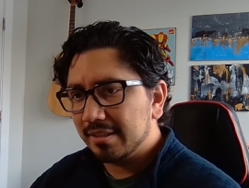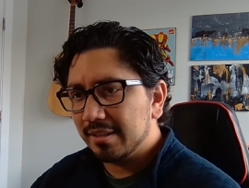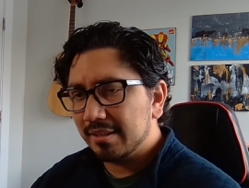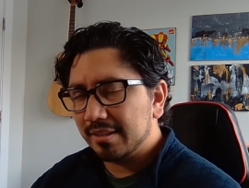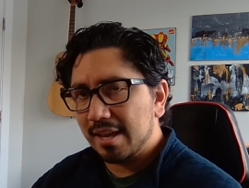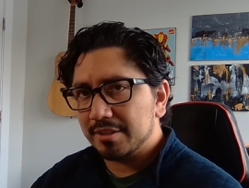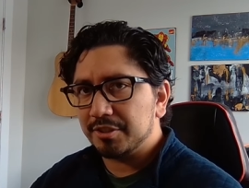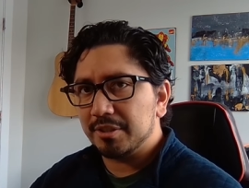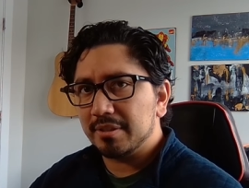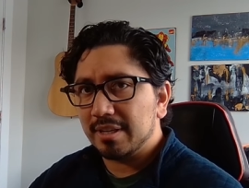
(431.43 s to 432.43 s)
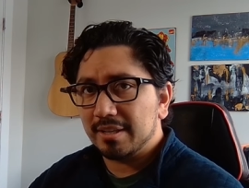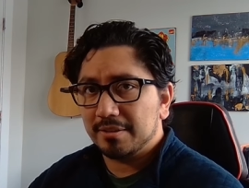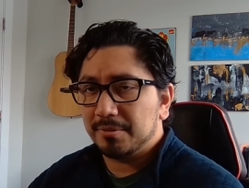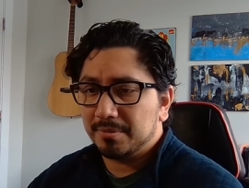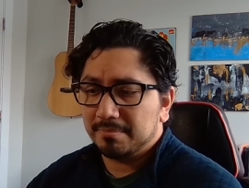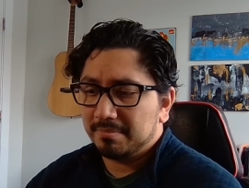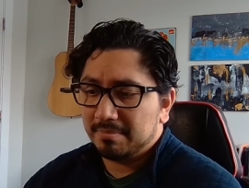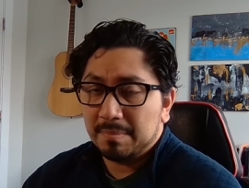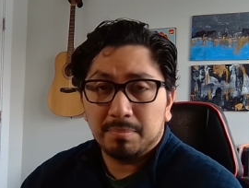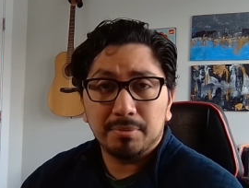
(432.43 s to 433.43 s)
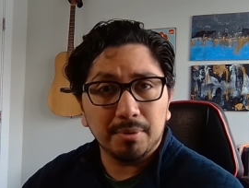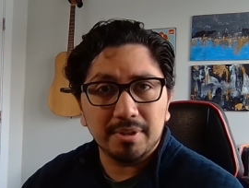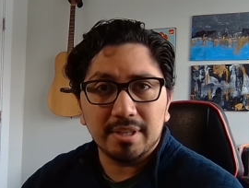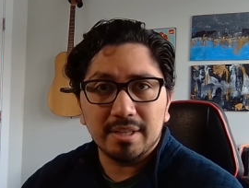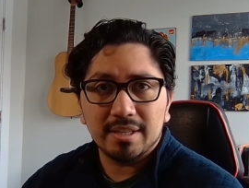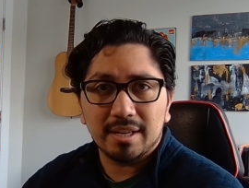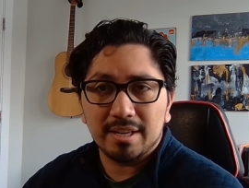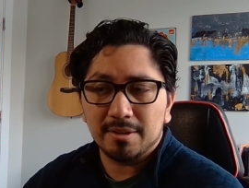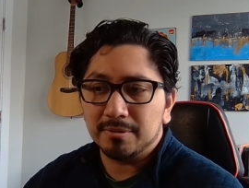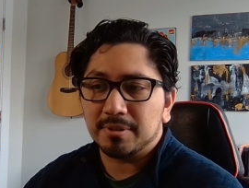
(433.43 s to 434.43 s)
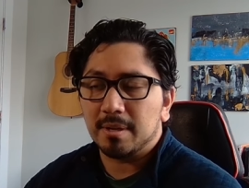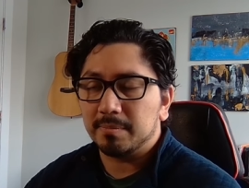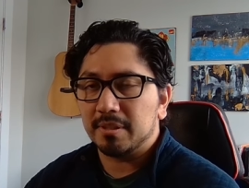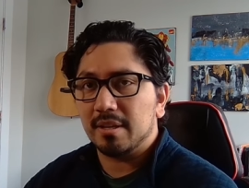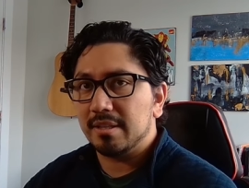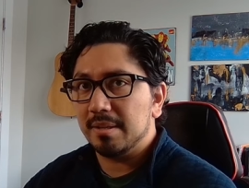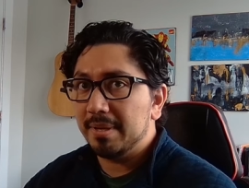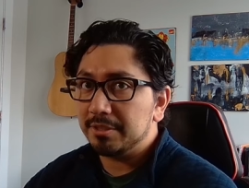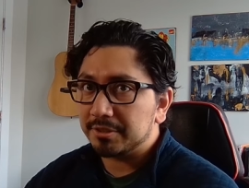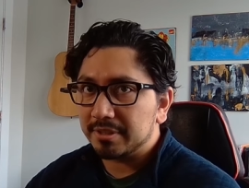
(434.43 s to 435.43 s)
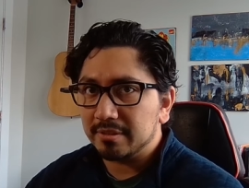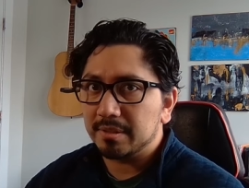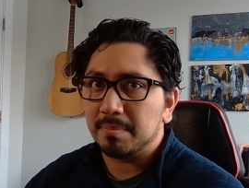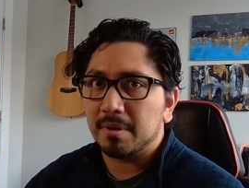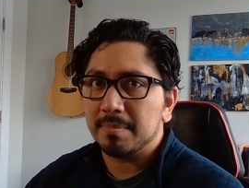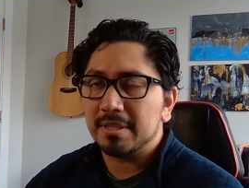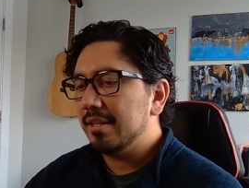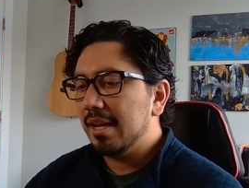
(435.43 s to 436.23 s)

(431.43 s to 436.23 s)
uh, cashier uh, or employee, I also helped a lot in the major sales department.